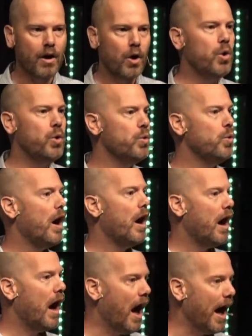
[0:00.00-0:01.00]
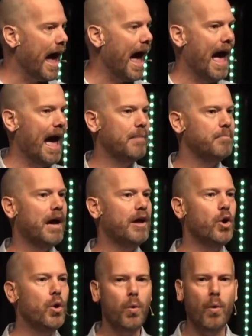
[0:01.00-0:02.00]
who I am
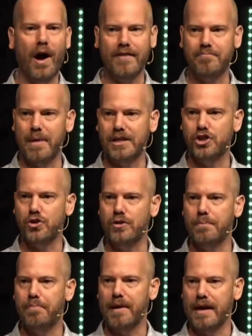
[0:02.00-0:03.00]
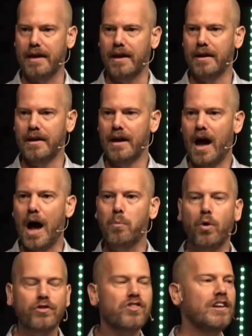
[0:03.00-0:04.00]
and who I've made you to be. I
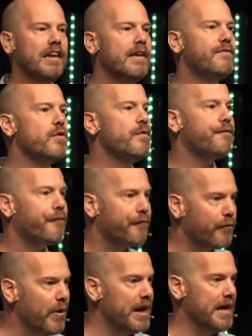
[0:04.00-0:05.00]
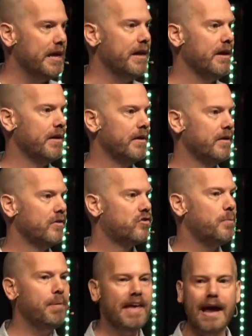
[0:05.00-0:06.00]
want to leave you free
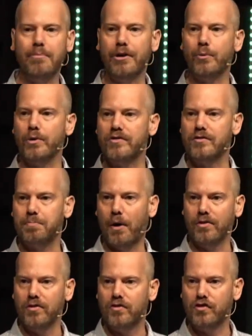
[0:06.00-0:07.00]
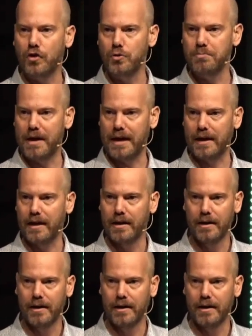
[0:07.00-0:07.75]
to be able to respond to me.